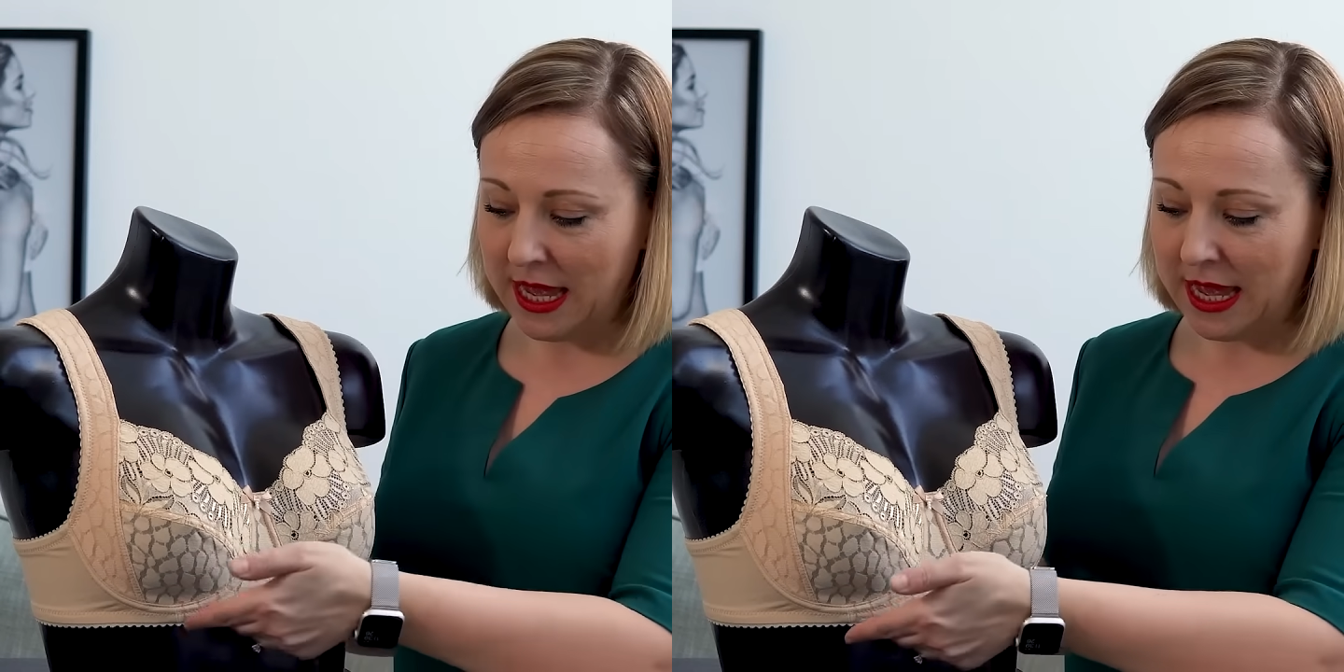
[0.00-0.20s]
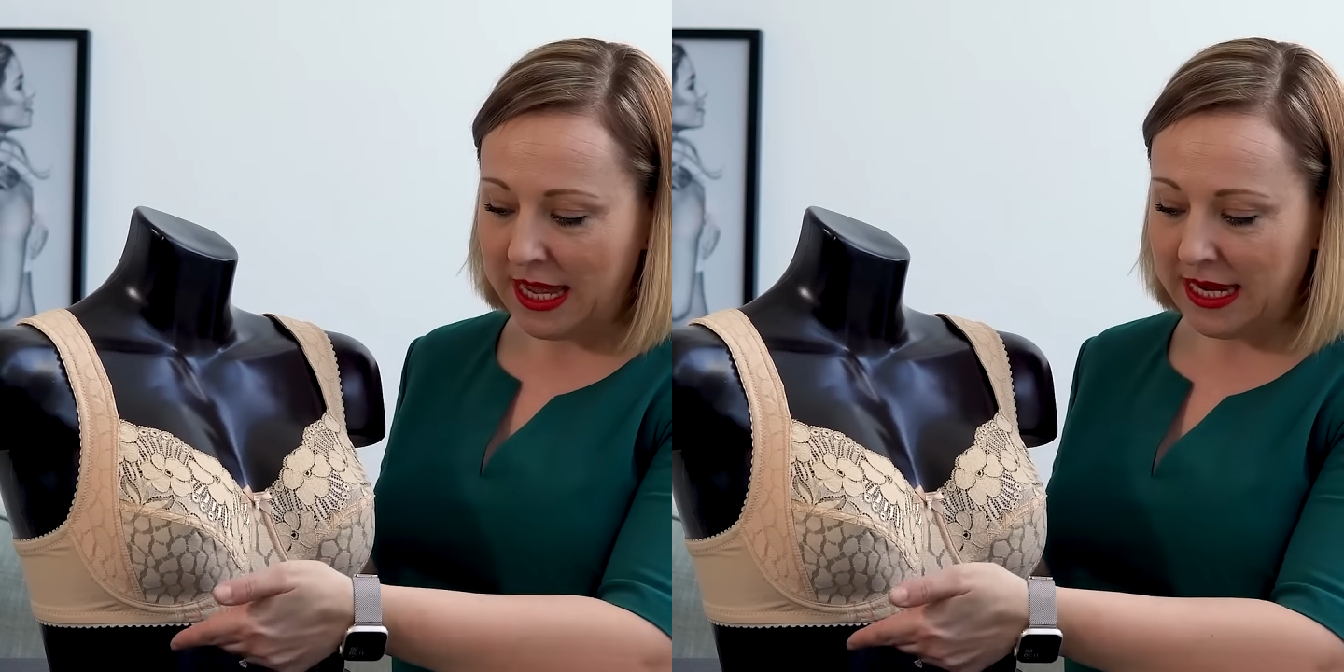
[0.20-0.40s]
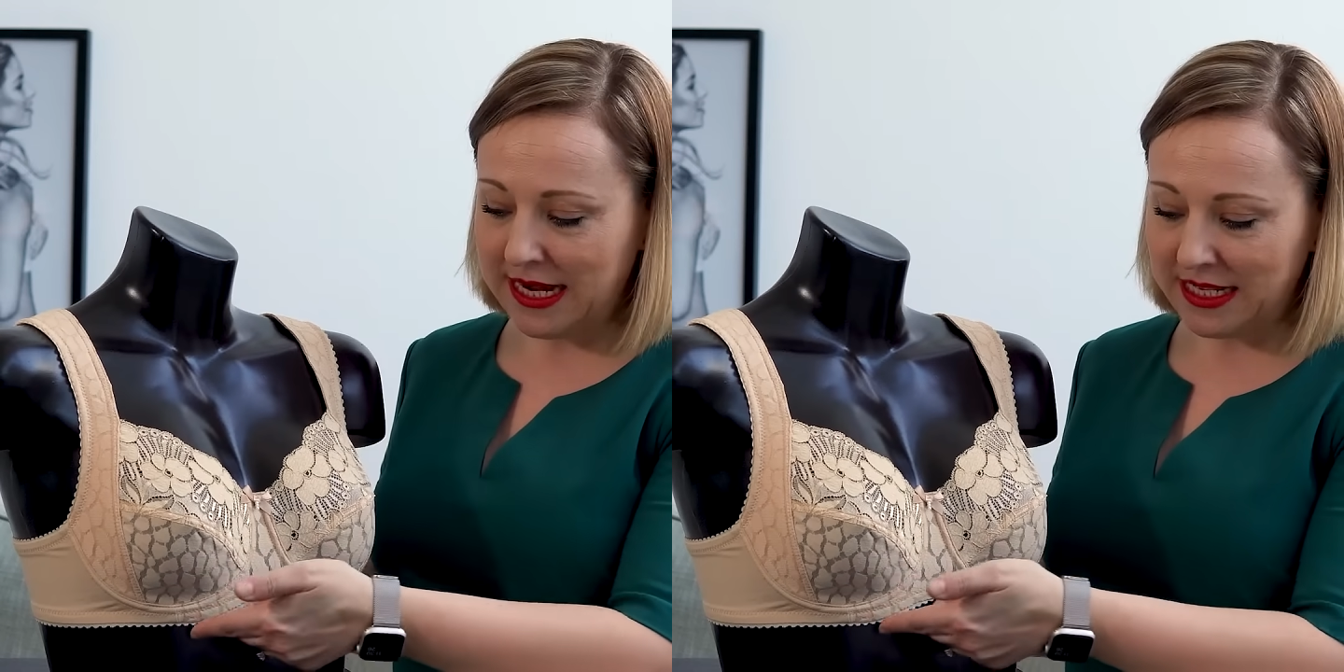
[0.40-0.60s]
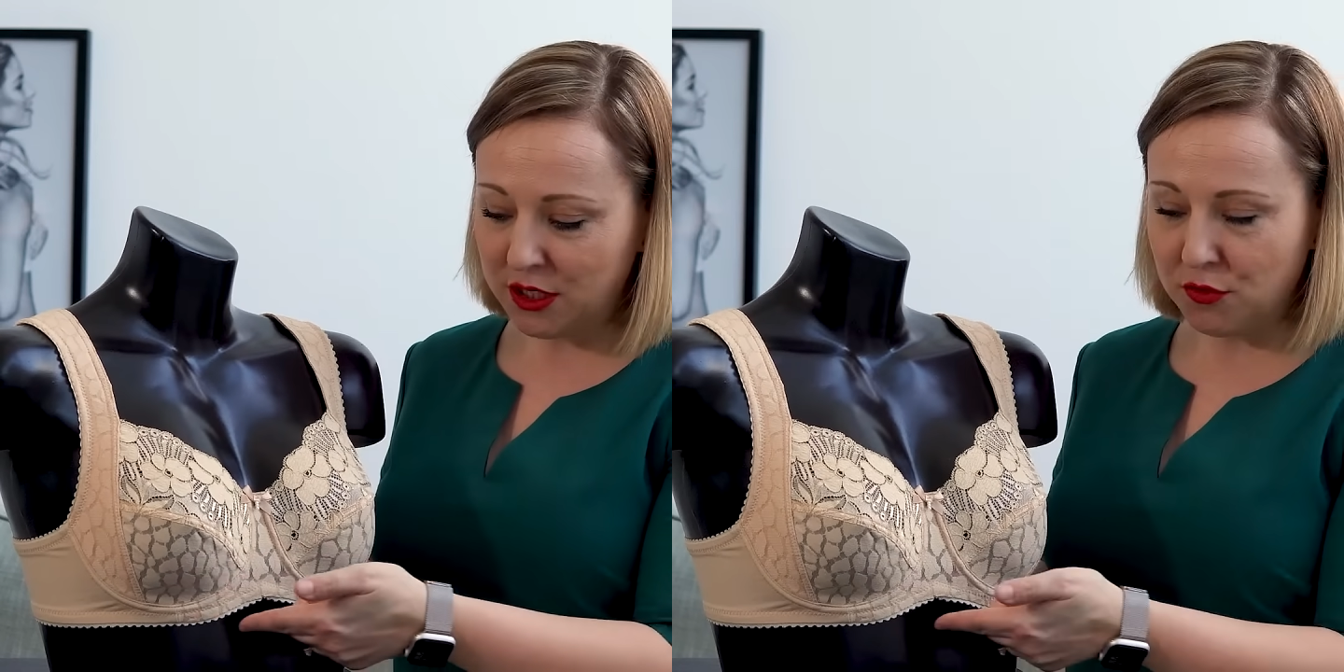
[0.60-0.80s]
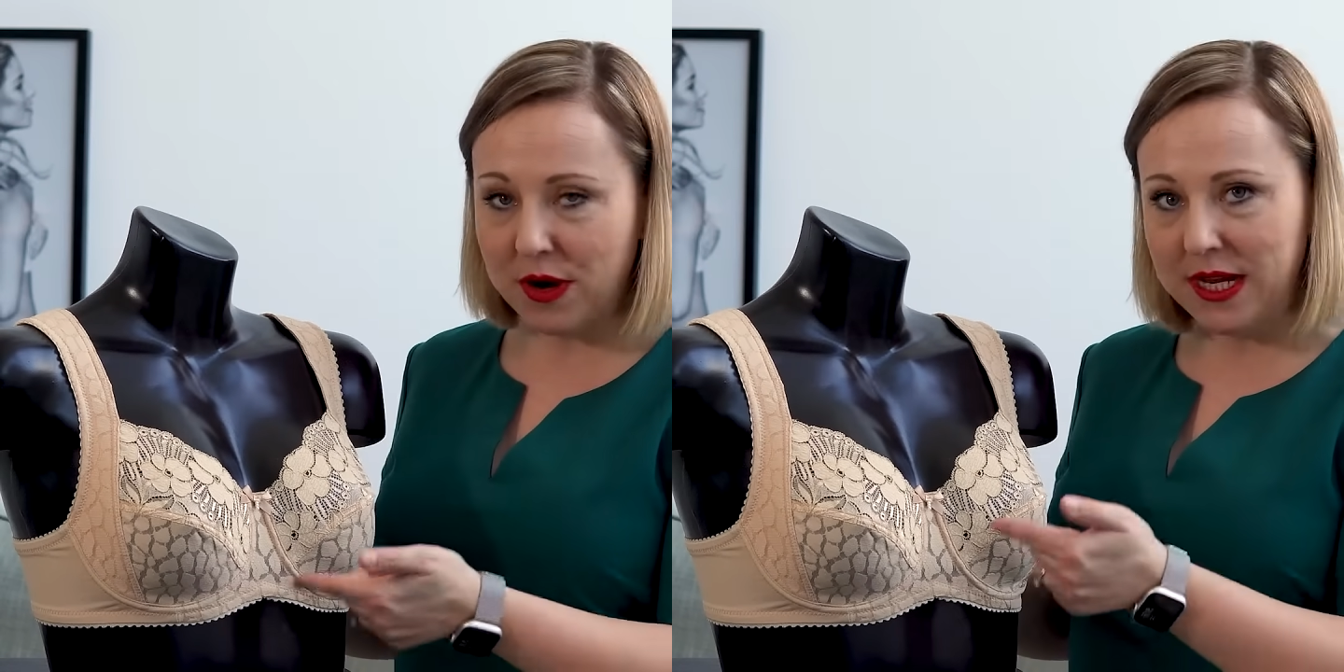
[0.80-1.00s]
It has a
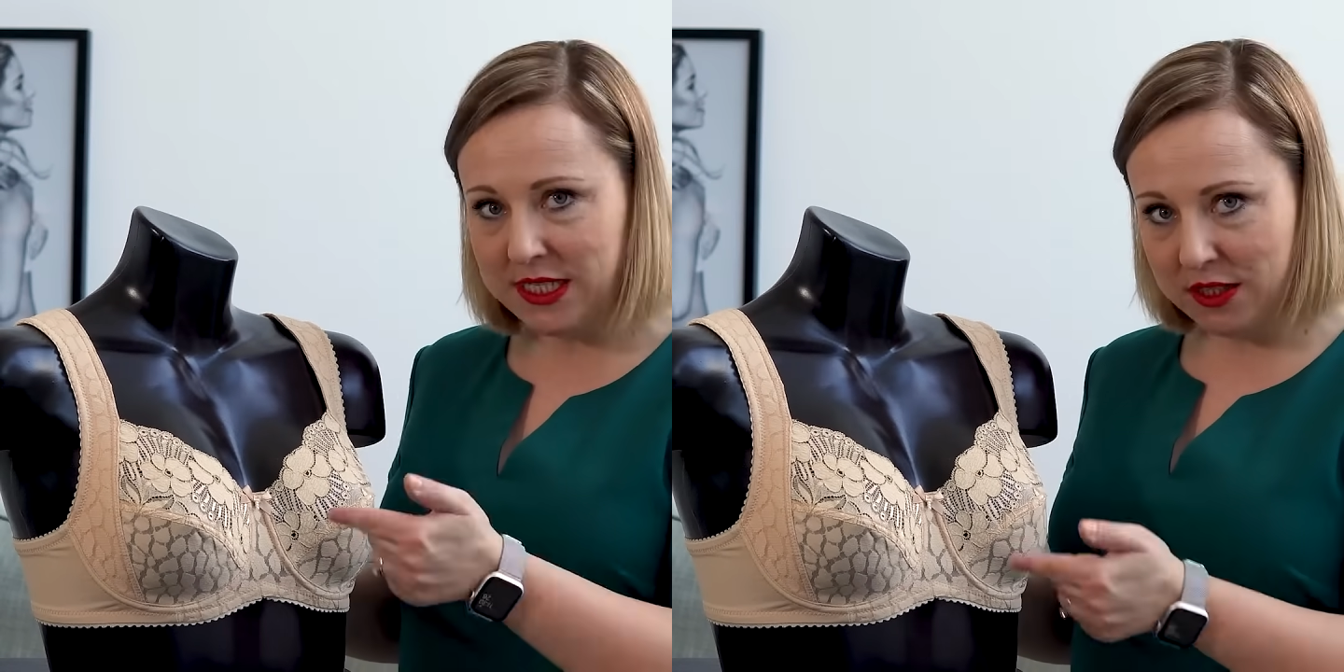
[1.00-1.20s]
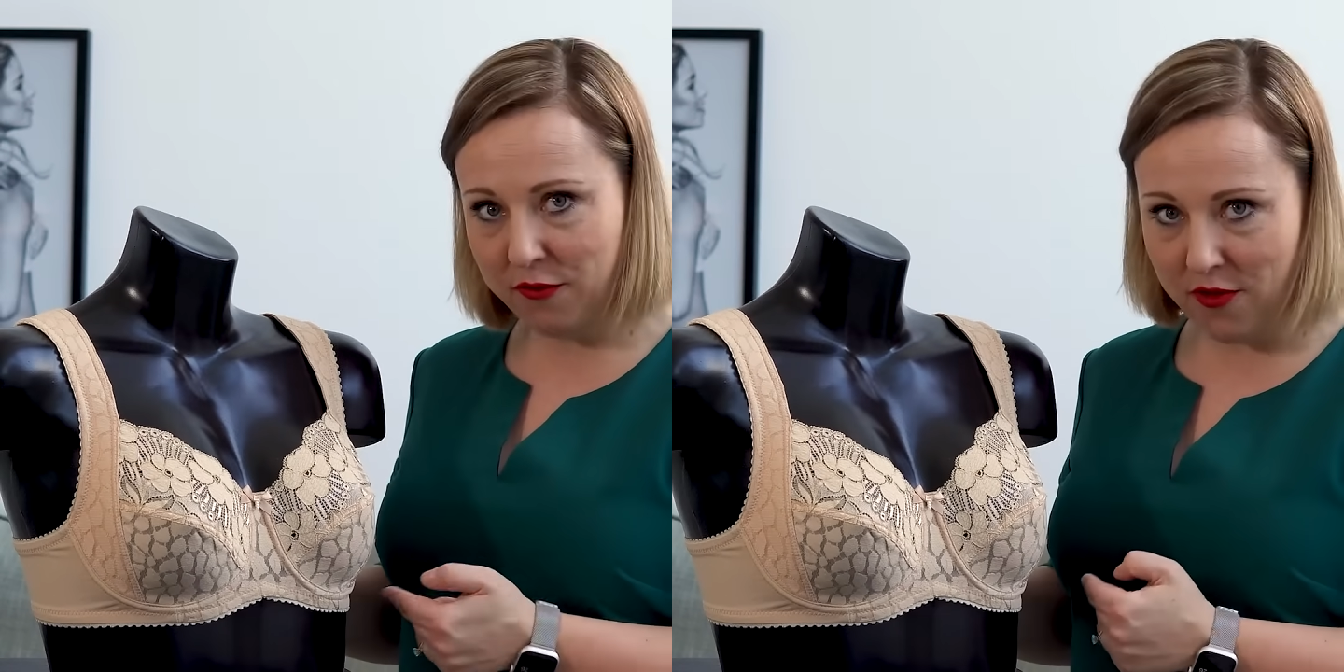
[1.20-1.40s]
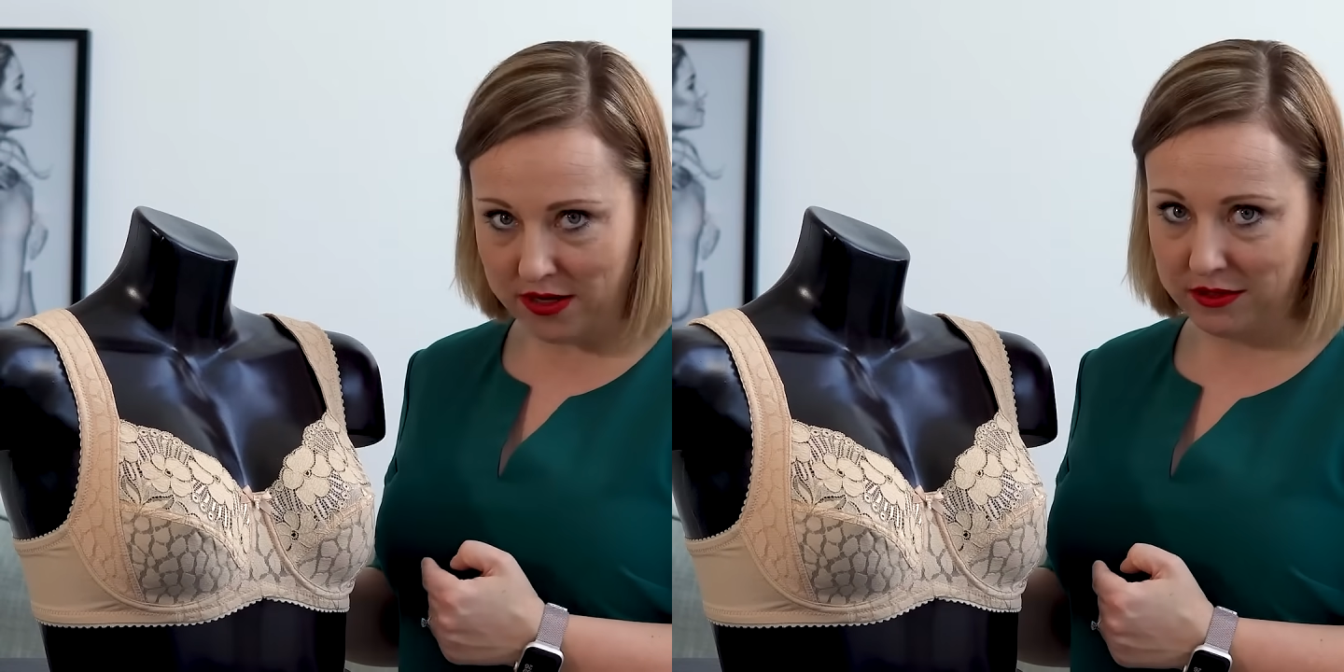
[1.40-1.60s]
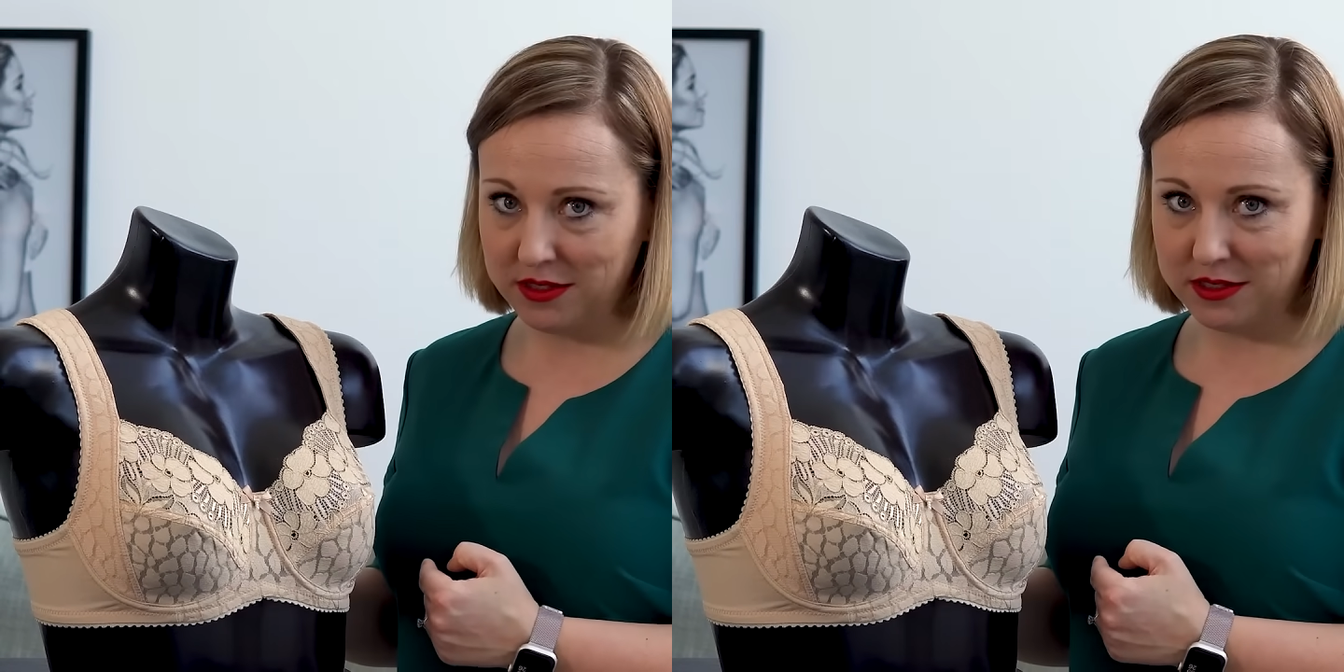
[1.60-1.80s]
raised front,